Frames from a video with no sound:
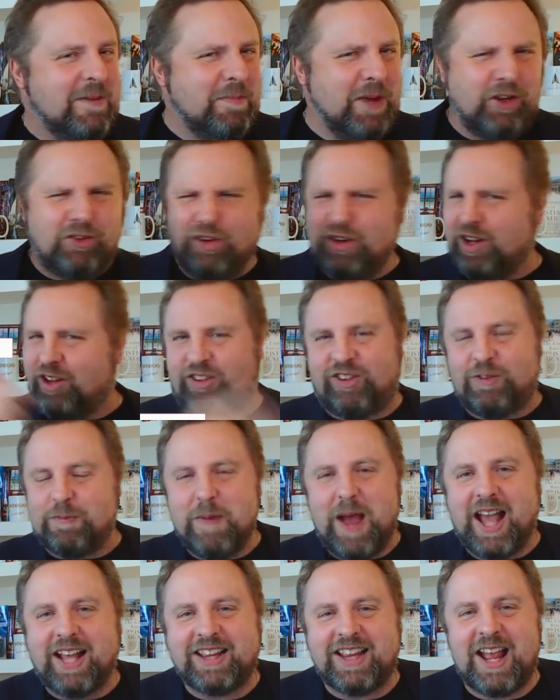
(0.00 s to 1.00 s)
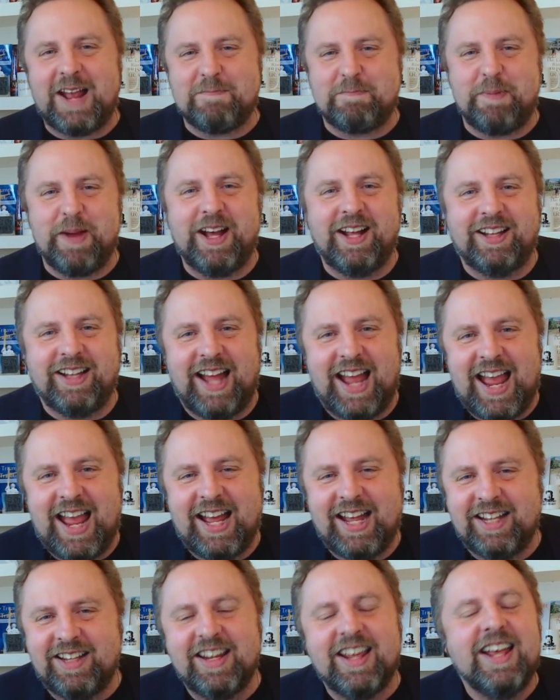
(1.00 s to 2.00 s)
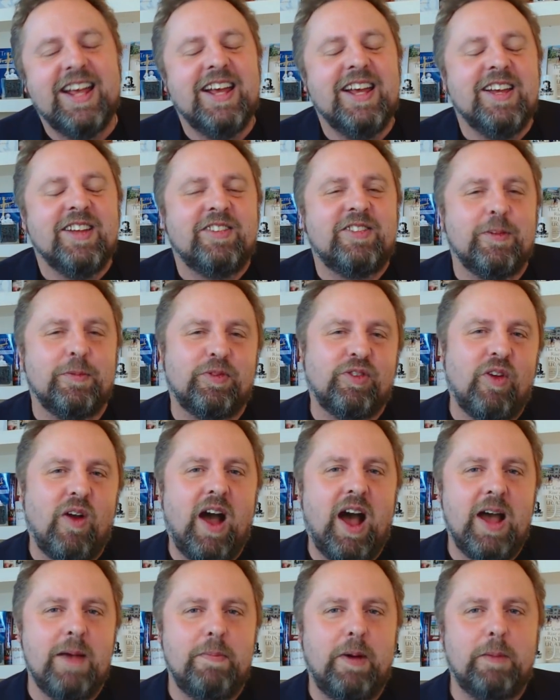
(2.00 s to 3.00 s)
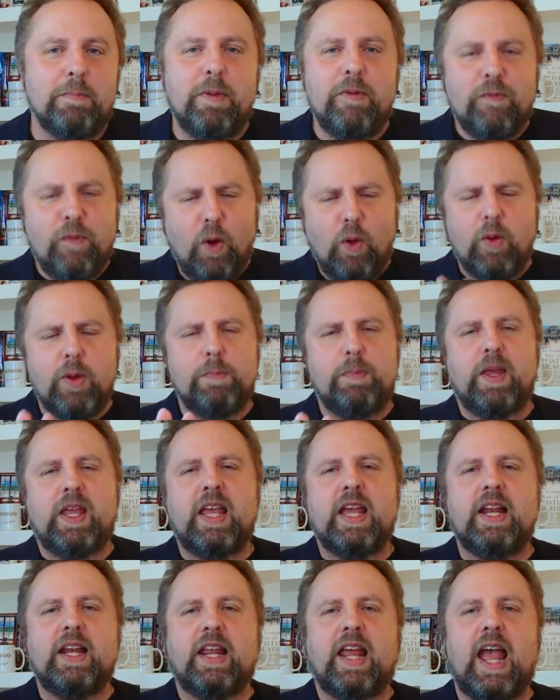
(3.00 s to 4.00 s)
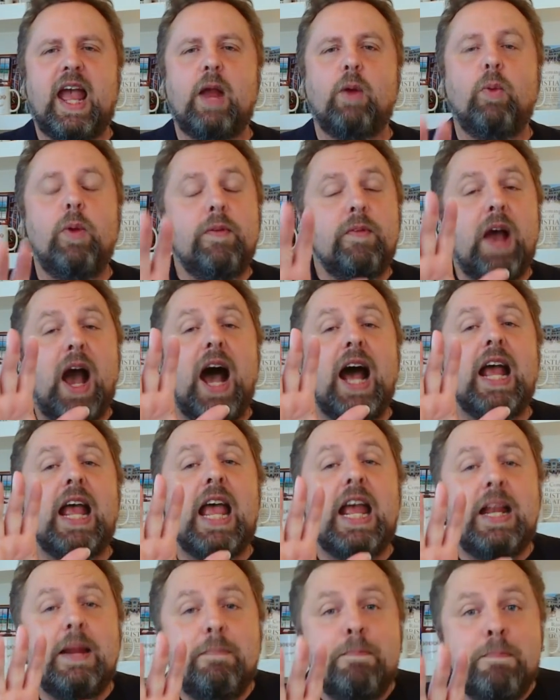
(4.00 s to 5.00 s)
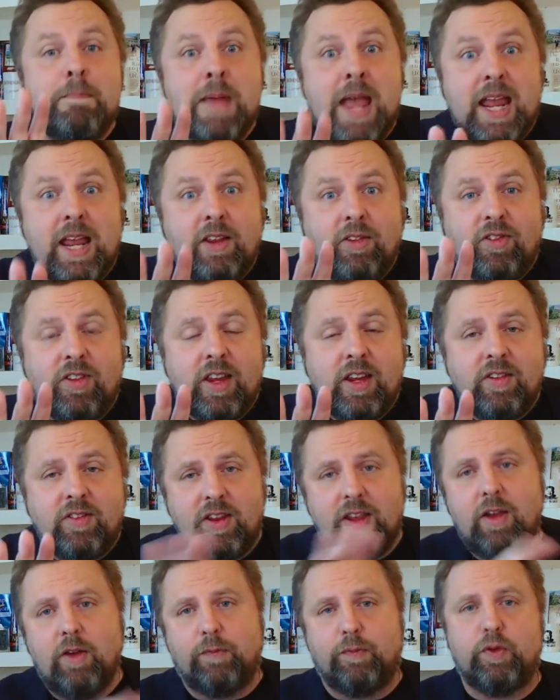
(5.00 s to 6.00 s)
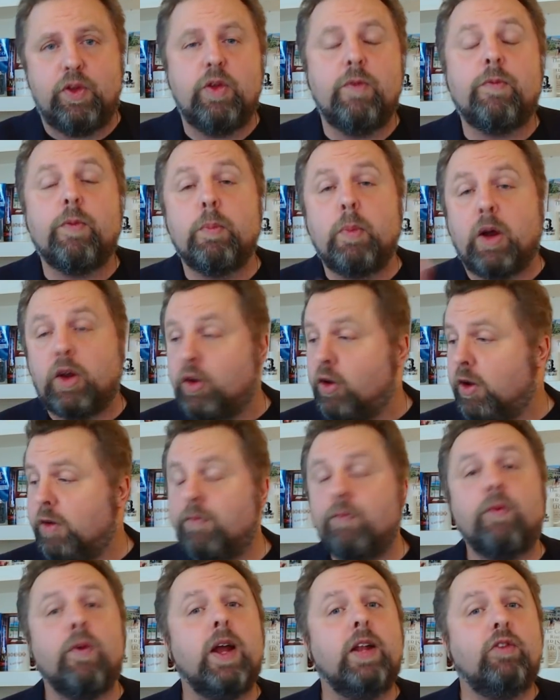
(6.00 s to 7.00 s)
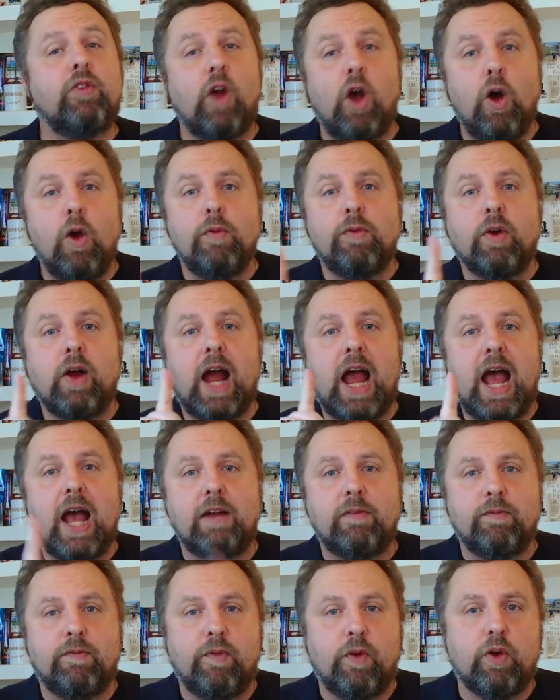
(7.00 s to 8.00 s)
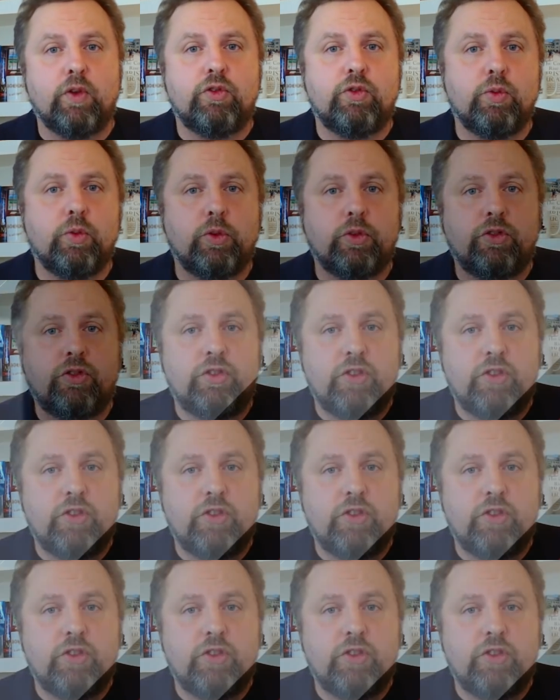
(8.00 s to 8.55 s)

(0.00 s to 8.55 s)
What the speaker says: Make sure to smack that bell and subscribe. And before we begin, gang, we've got an amazing deal for you from our good friends over at Virtual